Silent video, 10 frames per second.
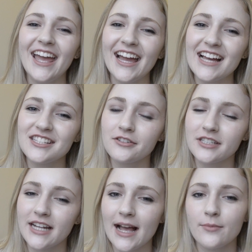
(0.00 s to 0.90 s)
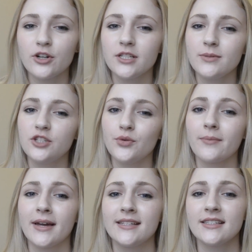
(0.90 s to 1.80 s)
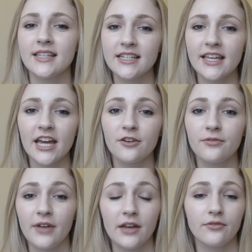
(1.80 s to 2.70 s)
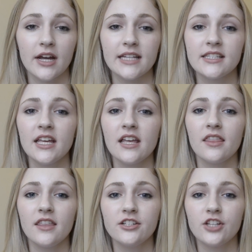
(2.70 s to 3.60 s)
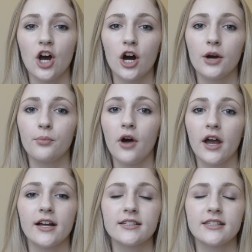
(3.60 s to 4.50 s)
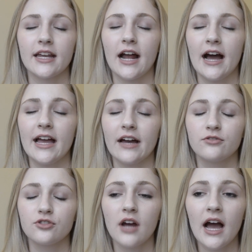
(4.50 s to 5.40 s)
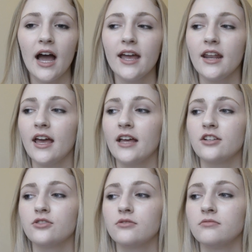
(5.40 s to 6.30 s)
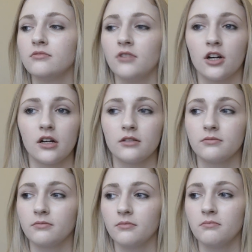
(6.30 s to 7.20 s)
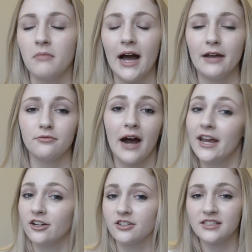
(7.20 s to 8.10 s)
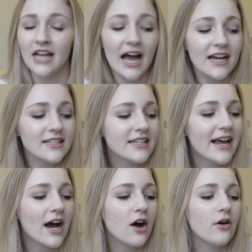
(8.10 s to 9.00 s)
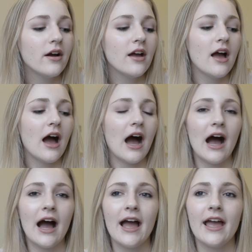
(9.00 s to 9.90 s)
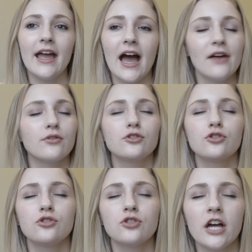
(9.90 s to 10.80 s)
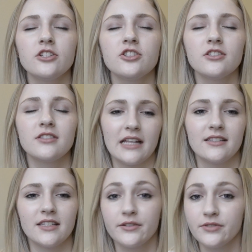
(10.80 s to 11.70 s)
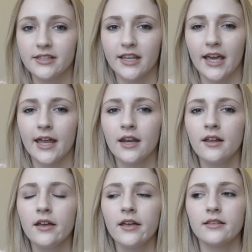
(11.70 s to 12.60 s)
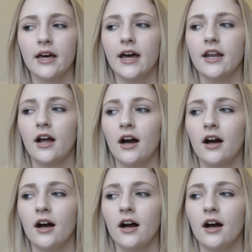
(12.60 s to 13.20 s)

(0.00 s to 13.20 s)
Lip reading: Hey guys, so today I'm going to be doing my skincare favorites. These are products that I have tried and are my ride or dies now. I have such sensitive skin that